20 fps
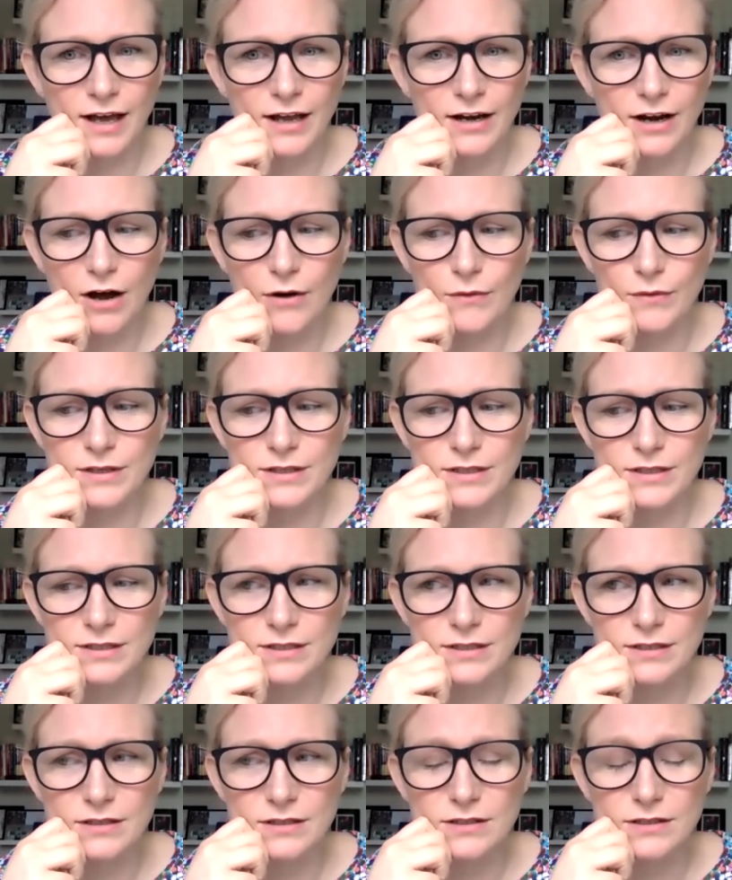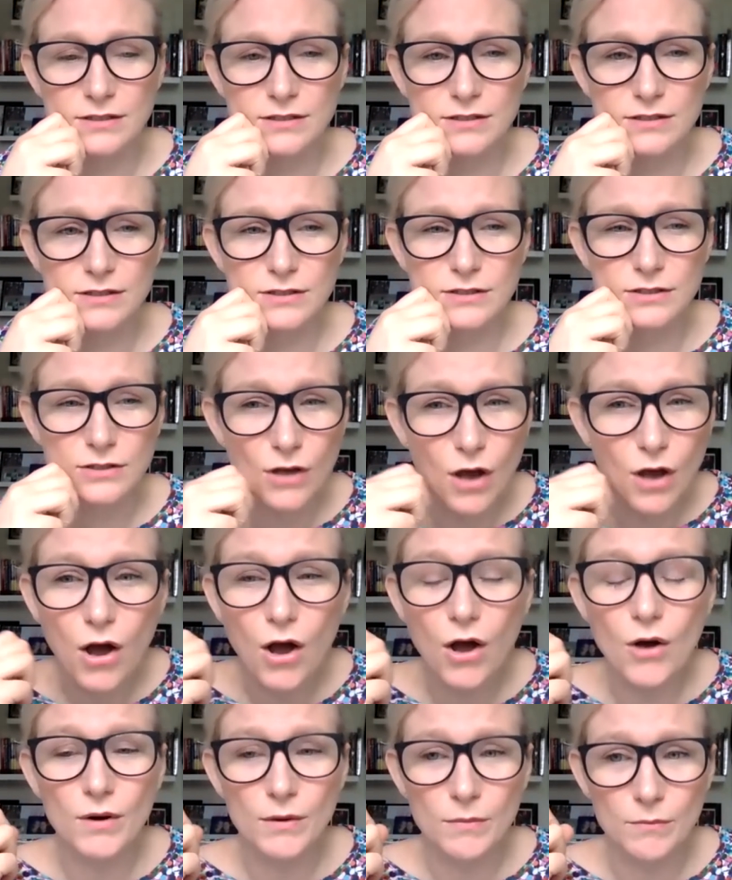And I was
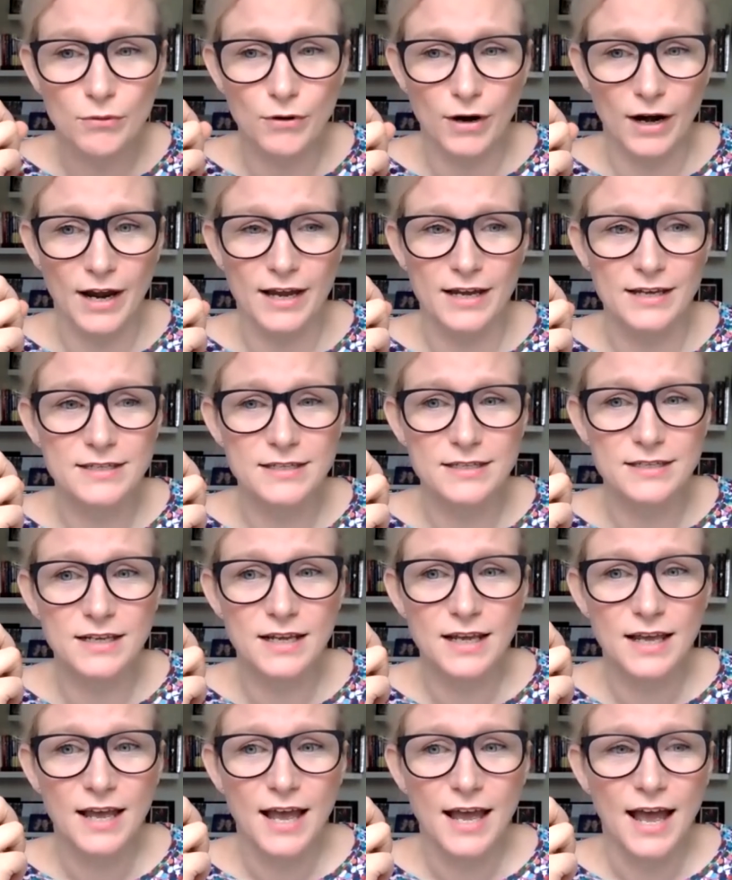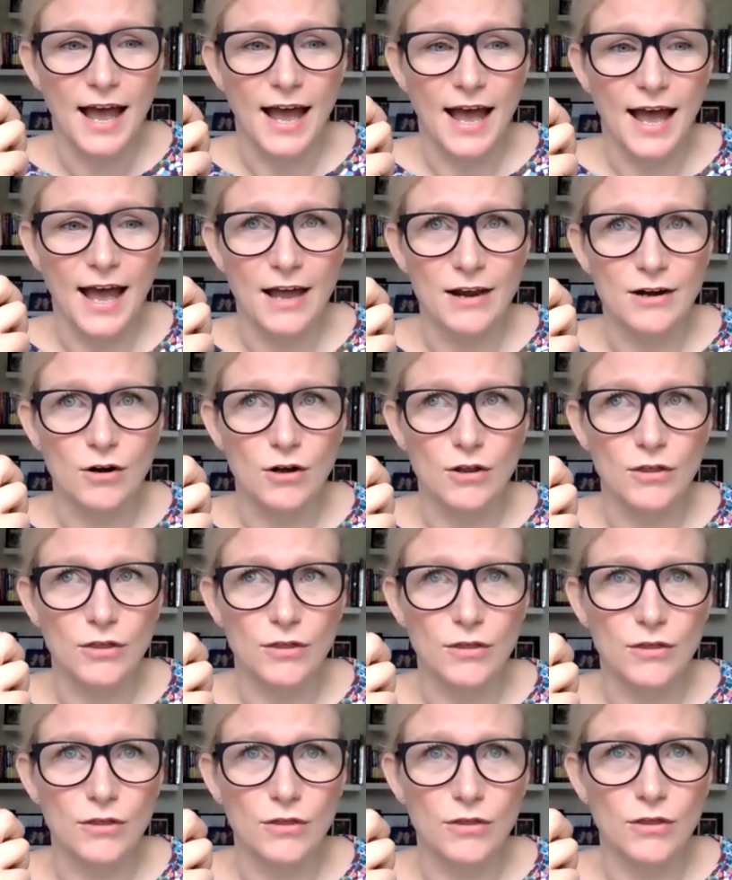so impressed at
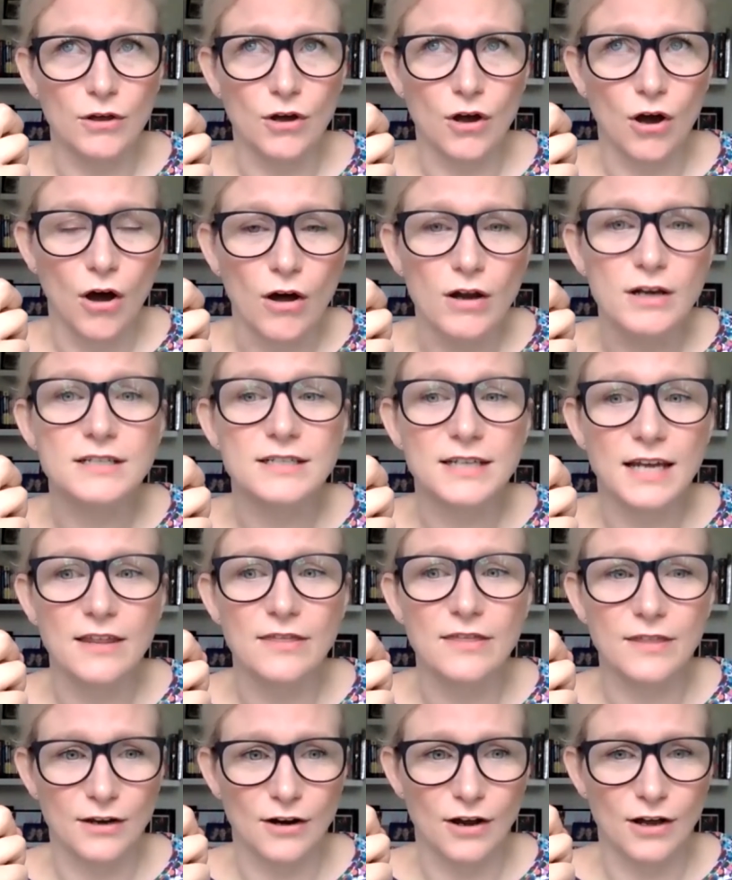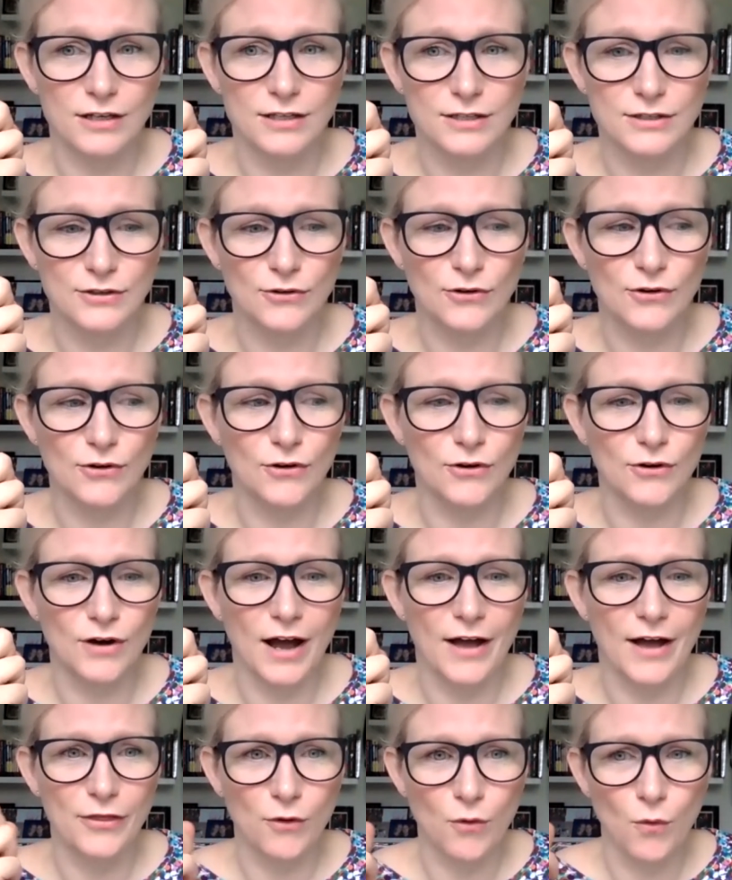the content that I saw
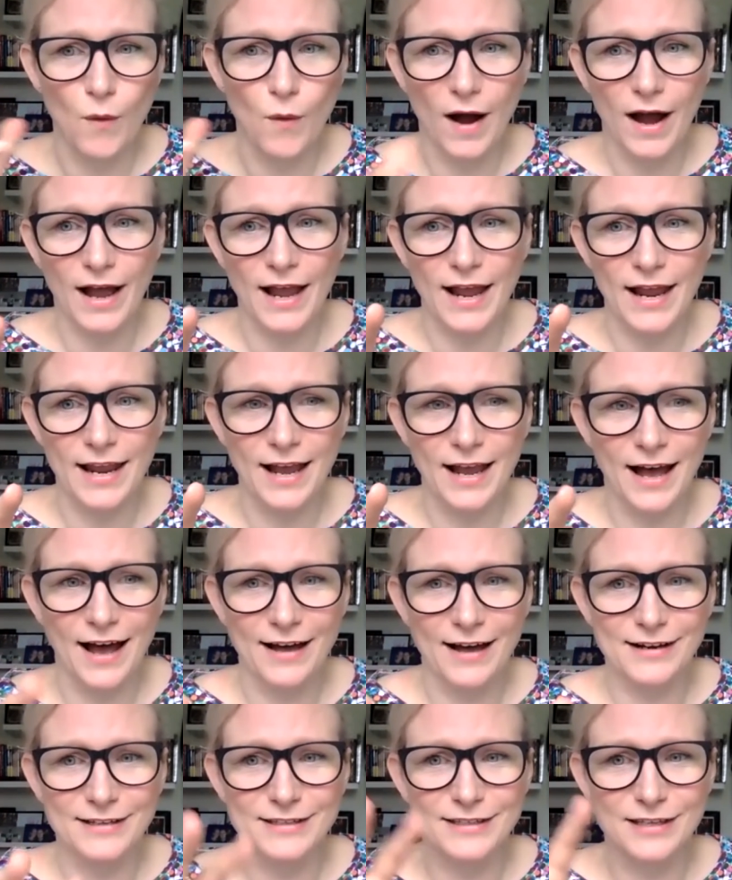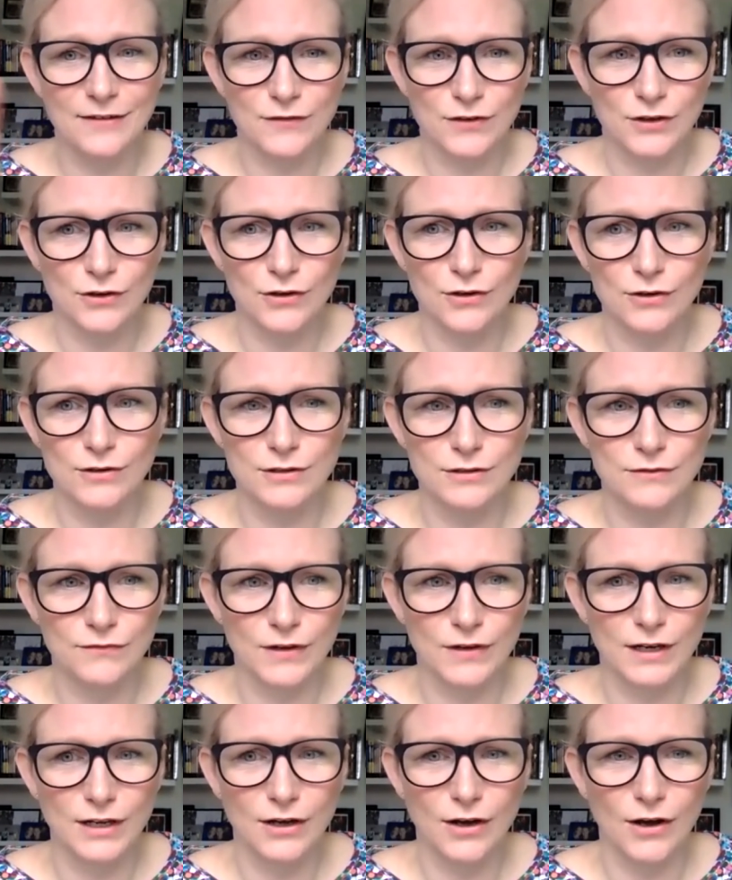and the way artists have used
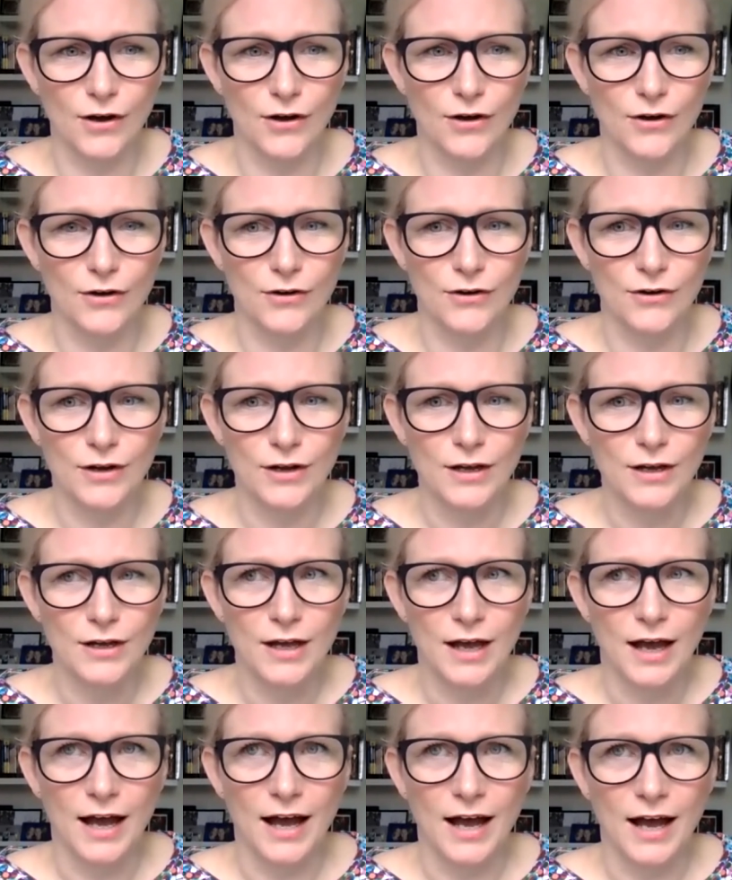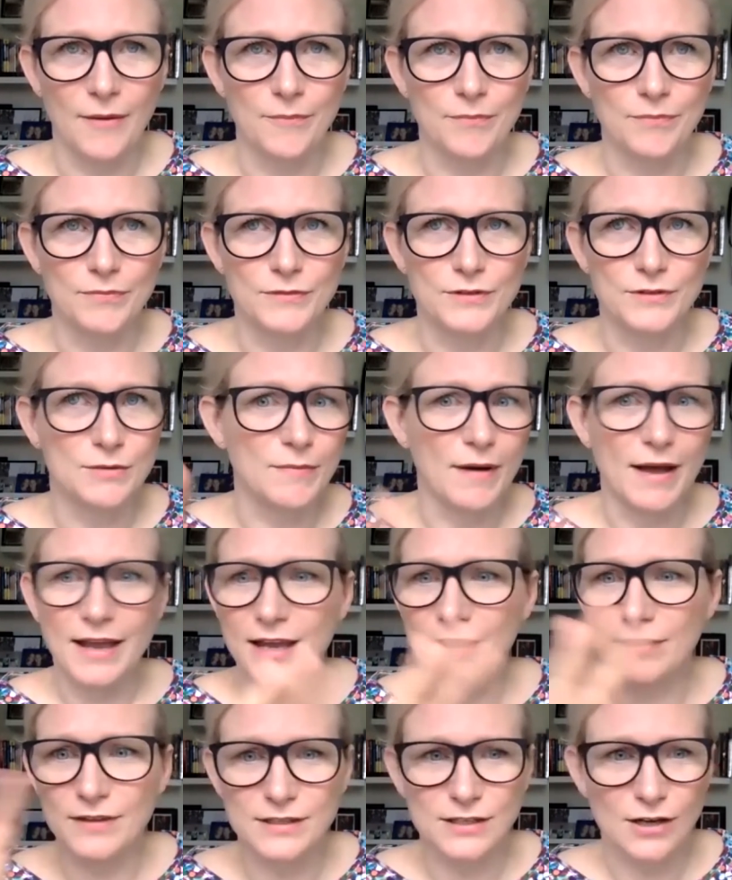video to
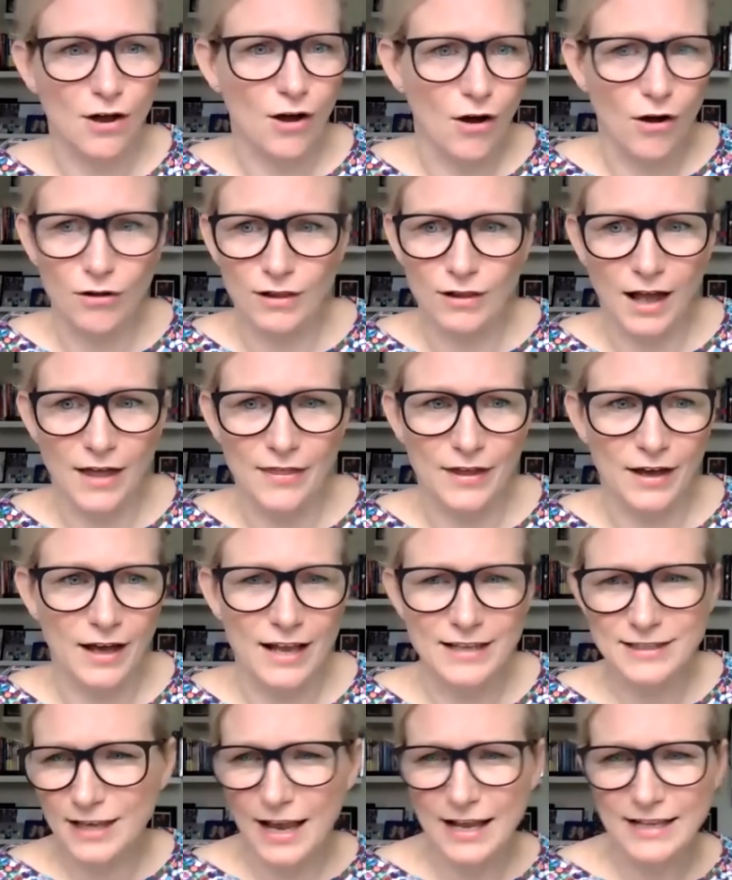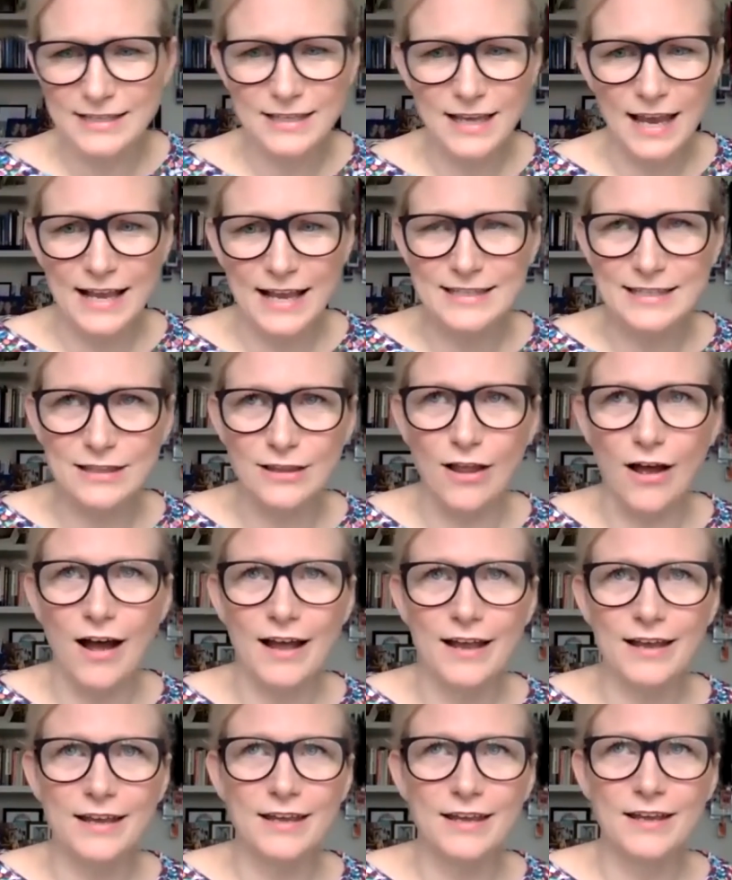make it this whole other, it's like